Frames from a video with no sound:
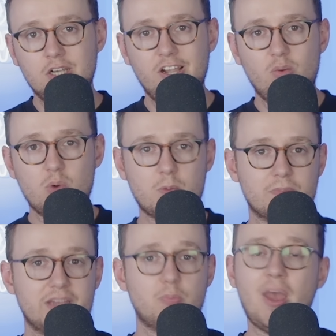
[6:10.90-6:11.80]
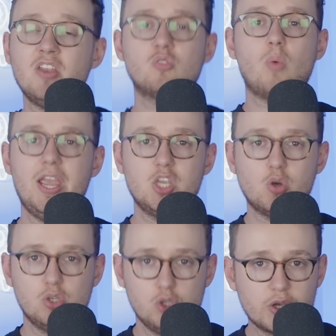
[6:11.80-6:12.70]
Well, it depends where you're
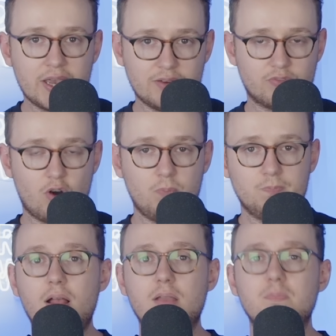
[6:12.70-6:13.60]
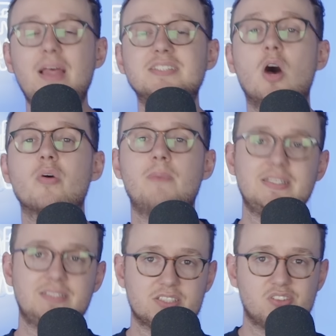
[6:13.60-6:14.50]
looking from. Let's start with the
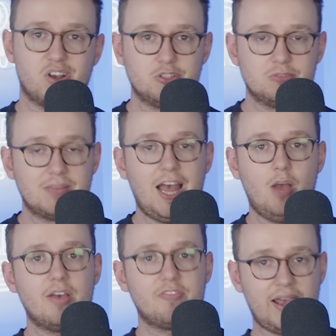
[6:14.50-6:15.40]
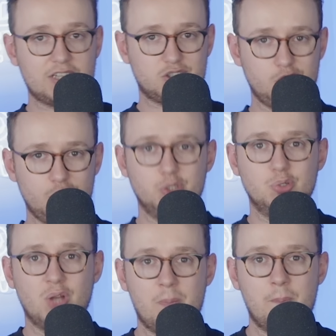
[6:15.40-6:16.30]
basics though, how it affects
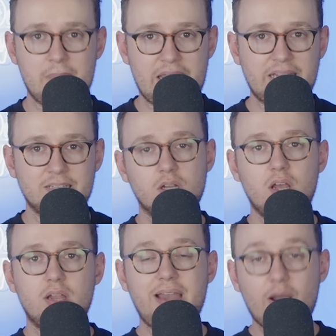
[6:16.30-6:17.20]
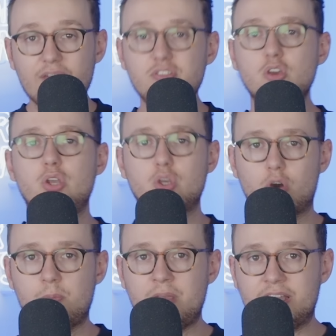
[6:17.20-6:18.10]
you and me. Now, if you're a
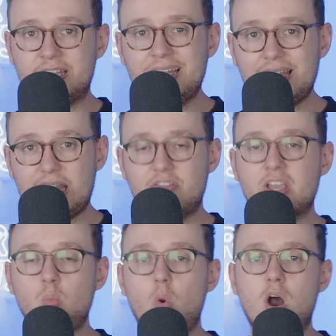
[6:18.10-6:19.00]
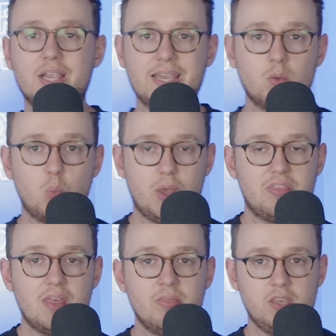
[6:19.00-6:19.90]
European living and working
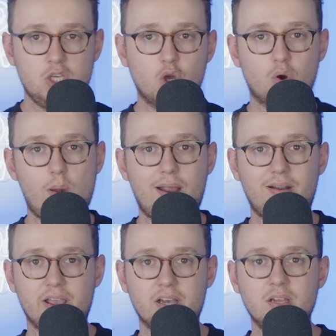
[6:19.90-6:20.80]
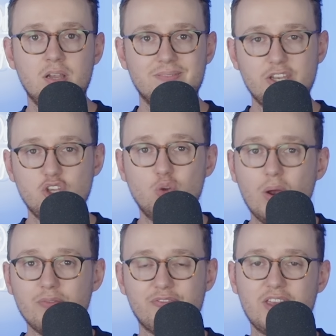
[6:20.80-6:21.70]
within the euro area, then you
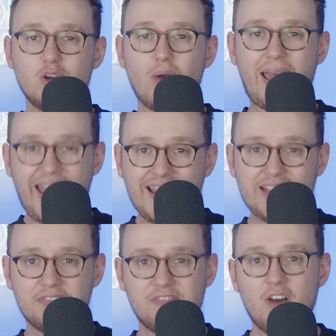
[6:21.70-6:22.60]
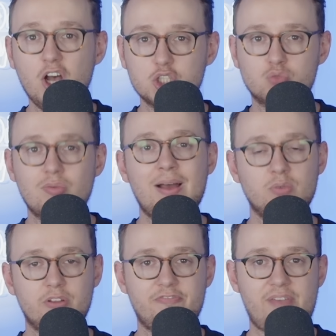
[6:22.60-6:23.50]
won't feel any first
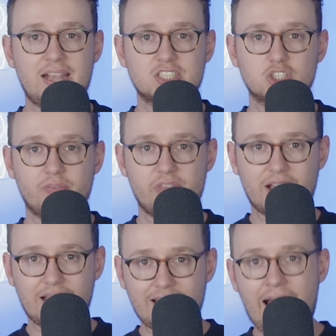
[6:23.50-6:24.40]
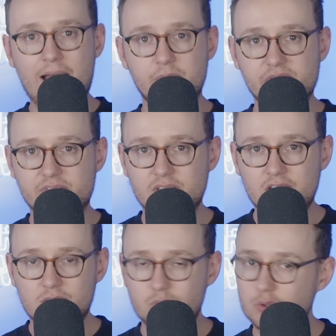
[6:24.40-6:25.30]
round effects of the collapse.
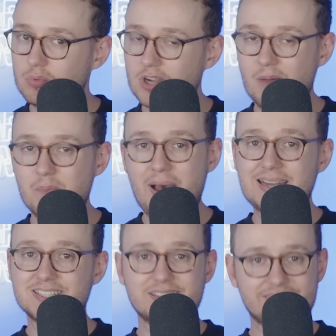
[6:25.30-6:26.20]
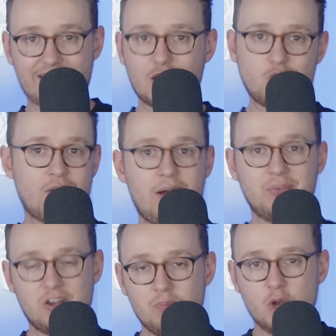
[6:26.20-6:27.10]
We'll come back to the second
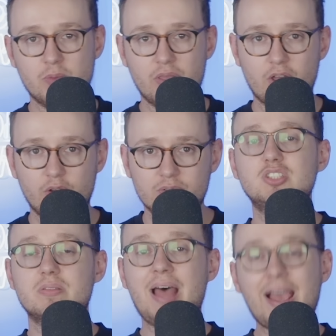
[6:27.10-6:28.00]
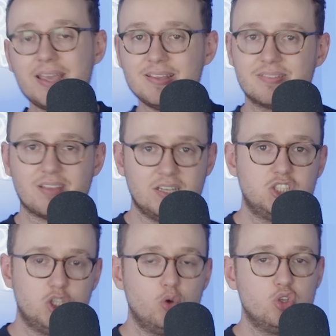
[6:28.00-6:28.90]
round in a moment though. That is
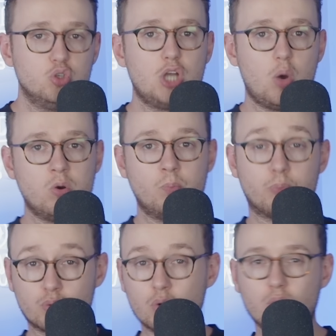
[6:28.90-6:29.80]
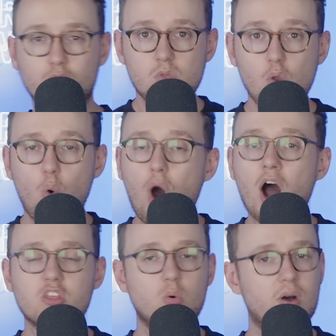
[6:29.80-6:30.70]
until you go abroad, or
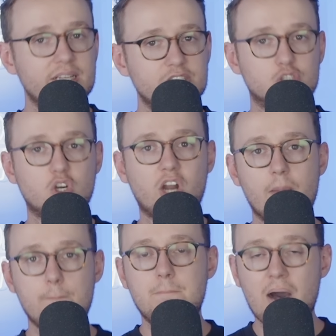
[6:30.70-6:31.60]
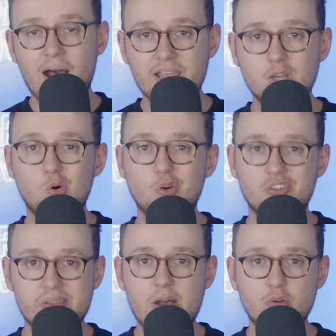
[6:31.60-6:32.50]
otherwise try and buy or
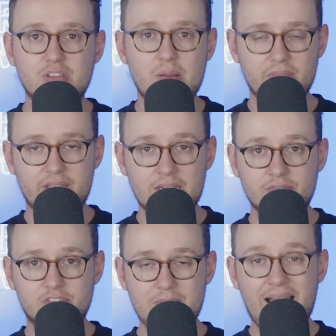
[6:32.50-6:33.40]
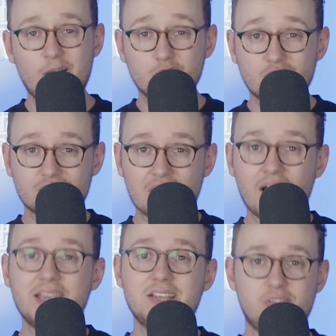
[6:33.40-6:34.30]
sell something from
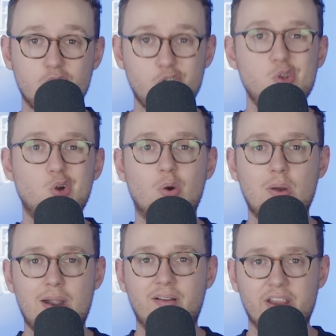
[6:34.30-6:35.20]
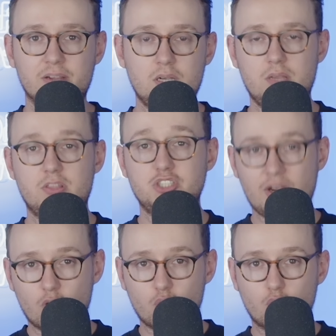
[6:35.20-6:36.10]
outside the euro area. The
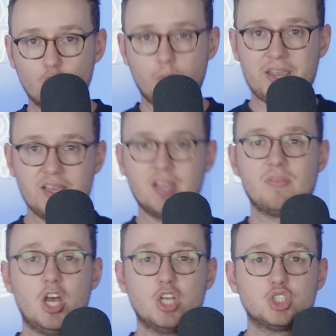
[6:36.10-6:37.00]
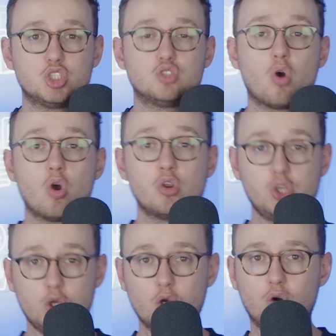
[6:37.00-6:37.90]
general rule being that a strong
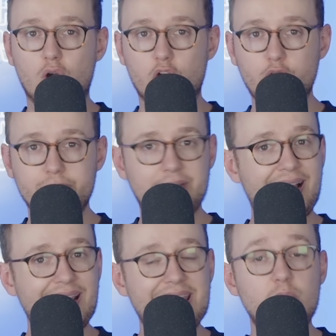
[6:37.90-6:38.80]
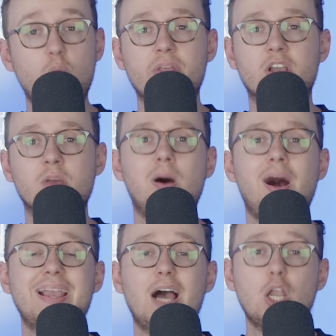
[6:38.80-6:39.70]
euro, i.e. one that can
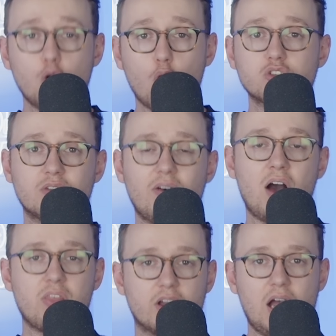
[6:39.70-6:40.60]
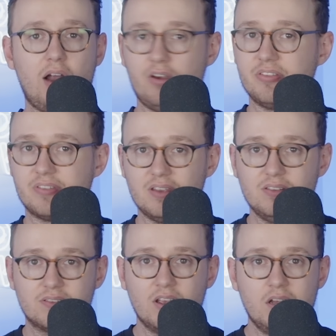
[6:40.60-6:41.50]
buy a lot of other
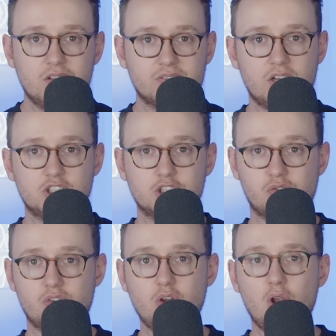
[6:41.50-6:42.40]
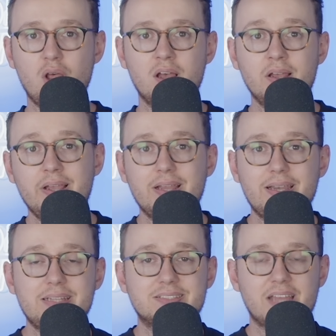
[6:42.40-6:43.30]
currencies, such as the dollar,
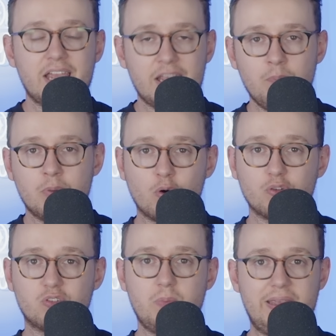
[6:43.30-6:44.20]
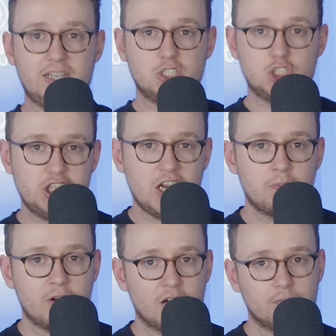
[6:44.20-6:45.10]
leads to imports being
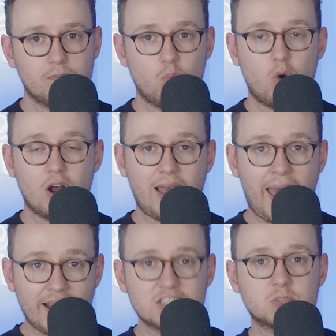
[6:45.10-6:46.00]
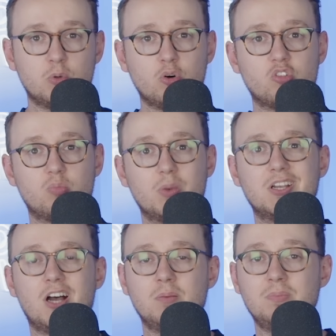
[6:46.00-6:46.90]
cheaper, while exports
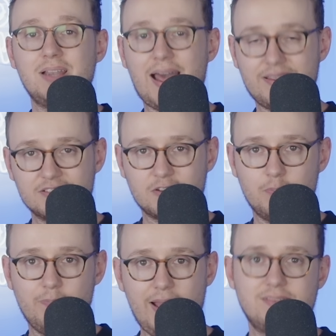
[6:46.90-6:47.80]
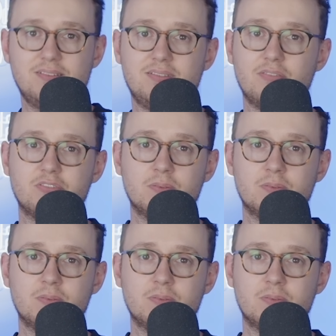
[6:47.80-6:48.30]
become less competitive.